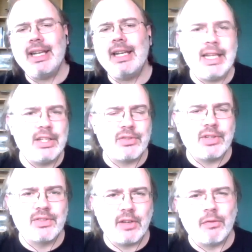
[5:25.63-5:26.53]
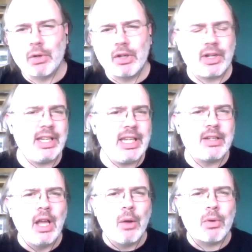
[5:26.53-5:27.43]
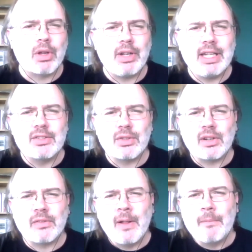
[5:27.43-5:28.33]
to need a history of stuff. We're going to need sort of